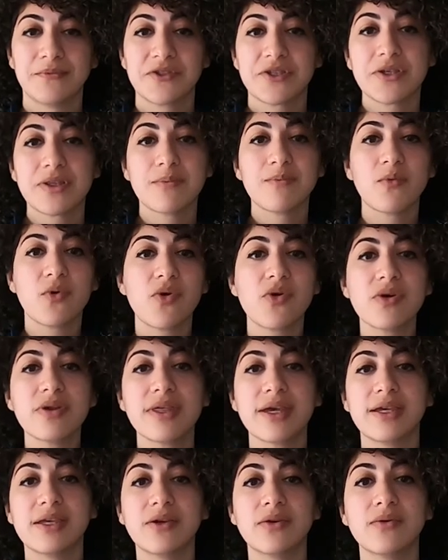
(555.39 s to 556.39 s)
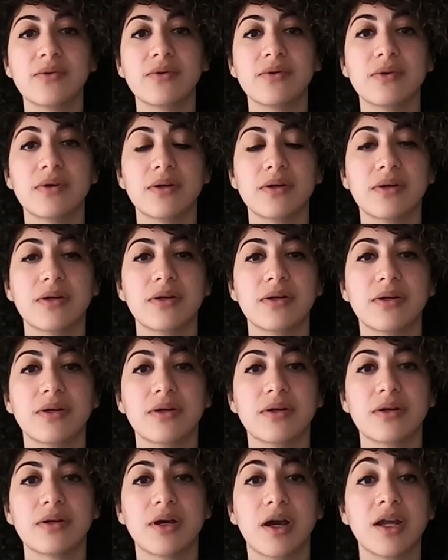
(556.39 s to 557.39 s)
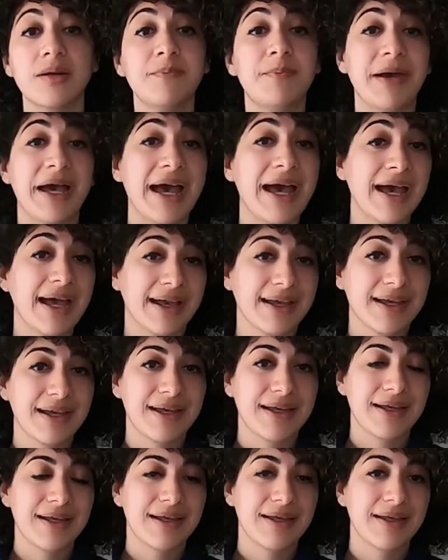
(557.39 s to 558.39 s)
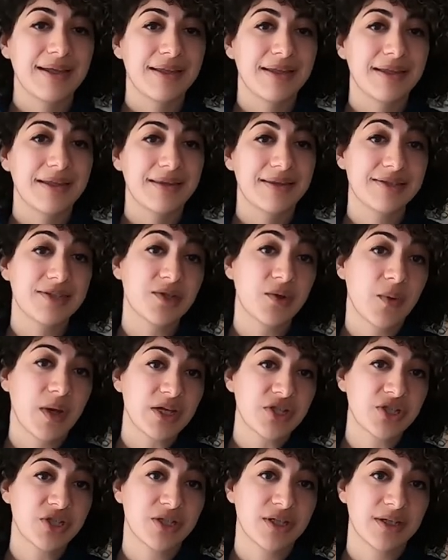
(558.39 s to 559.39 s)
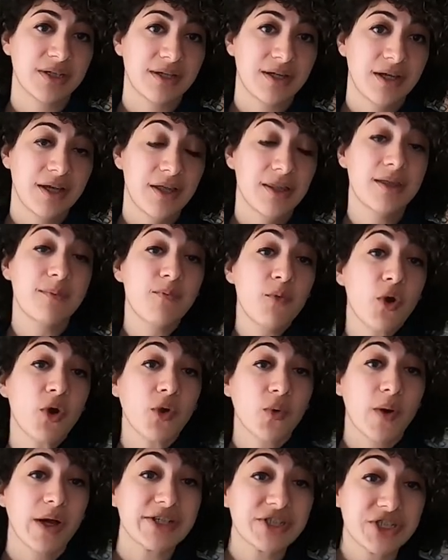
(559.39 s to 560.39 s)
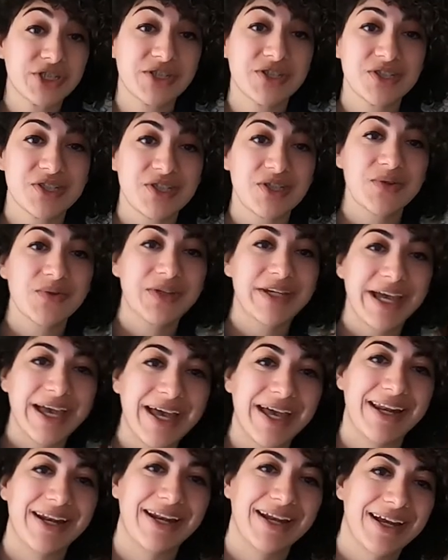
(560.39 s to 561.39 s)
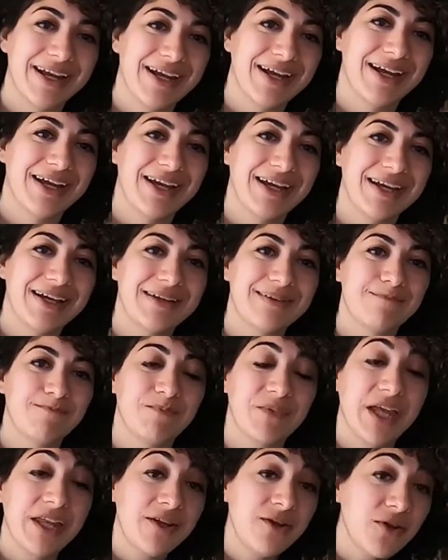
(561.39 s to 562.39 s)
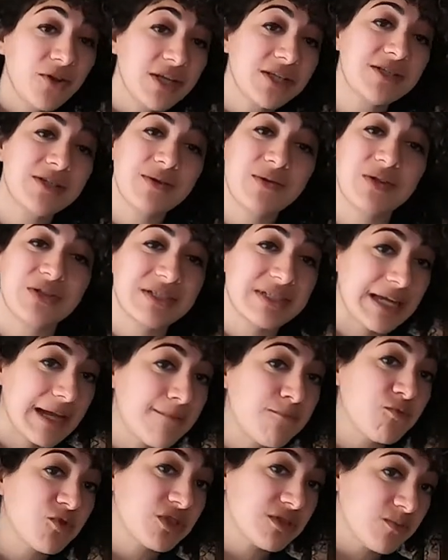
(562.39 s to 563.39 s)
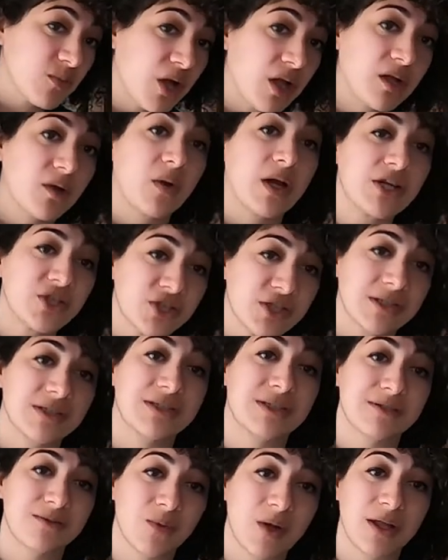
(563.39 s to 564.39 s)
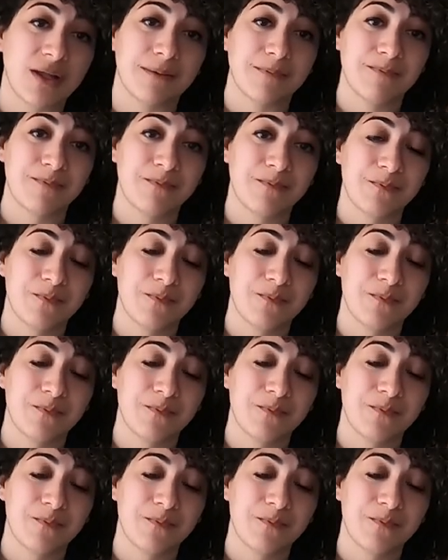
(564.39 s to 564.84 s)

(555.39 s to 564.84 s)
So, the more that you unpack this question, the more questions you get. And you can do the same with small questions as well.